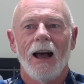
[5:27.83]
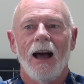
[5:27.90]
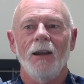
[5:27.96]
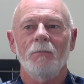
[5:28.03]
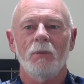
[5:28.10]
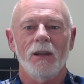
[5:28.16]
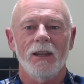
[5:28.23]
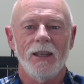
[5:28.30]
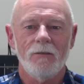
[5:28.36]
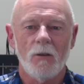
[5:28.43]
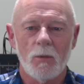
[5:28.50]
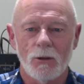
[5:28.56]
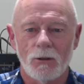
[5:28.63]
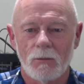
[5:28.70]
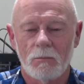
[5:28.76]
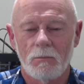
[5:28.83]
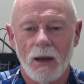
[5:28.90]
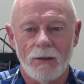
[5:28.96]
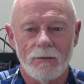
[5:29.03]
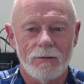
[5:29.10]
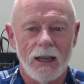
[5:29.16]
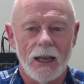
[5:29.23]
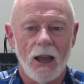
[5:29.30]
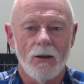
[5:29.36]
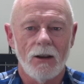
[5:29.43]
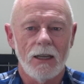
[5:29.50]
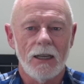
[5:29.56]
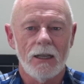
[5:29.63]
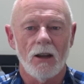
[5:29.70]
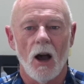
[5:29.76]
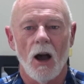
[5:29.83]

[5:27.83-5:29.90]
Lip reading: Unbelievable, but they're going ahead.